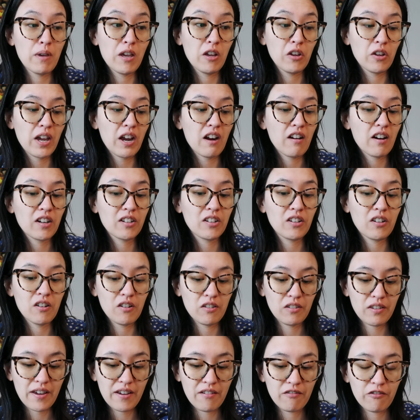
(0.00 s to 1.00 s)
male
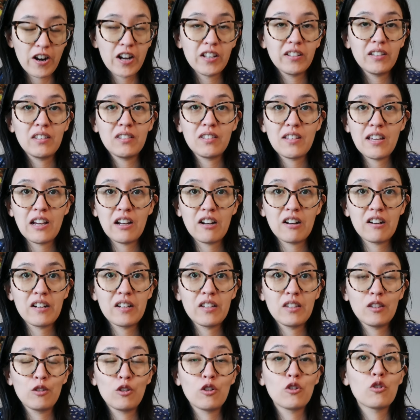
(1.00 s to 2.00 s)
characters, and Riley Sager
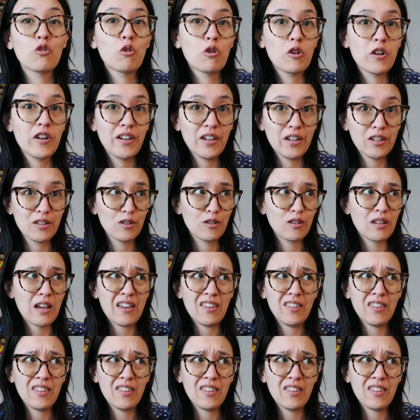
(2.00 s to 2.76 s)
is notorious.